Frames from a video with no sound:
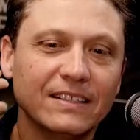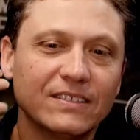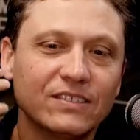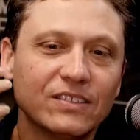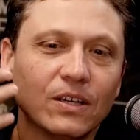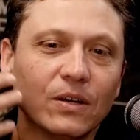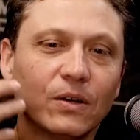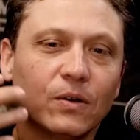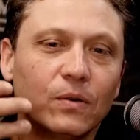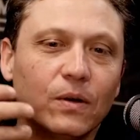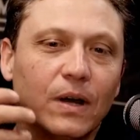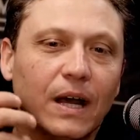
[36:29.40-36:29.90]

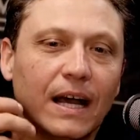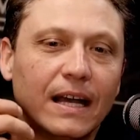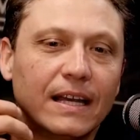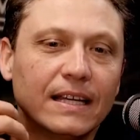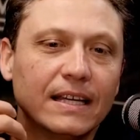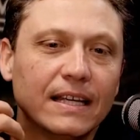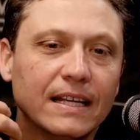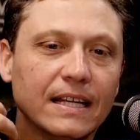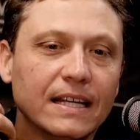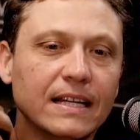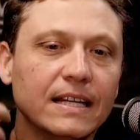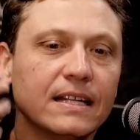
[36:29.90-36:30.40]
so
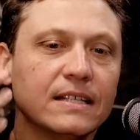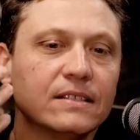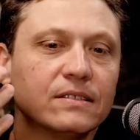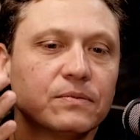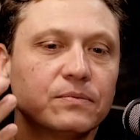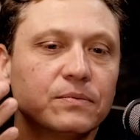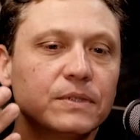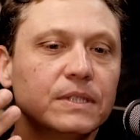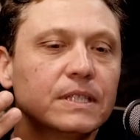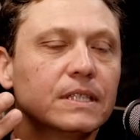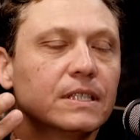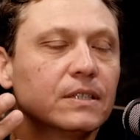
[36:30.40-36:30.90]
it is
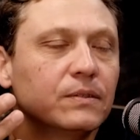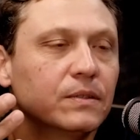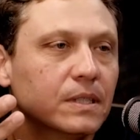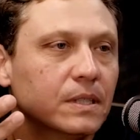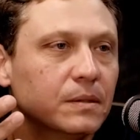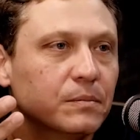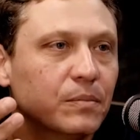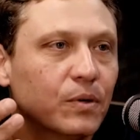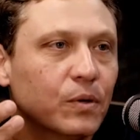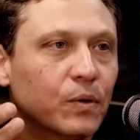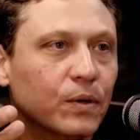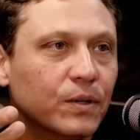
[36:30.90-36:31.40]
really, really
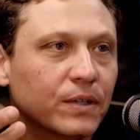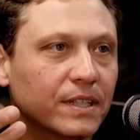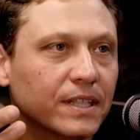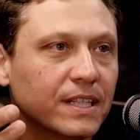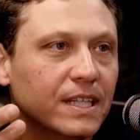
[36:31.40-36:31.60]
important to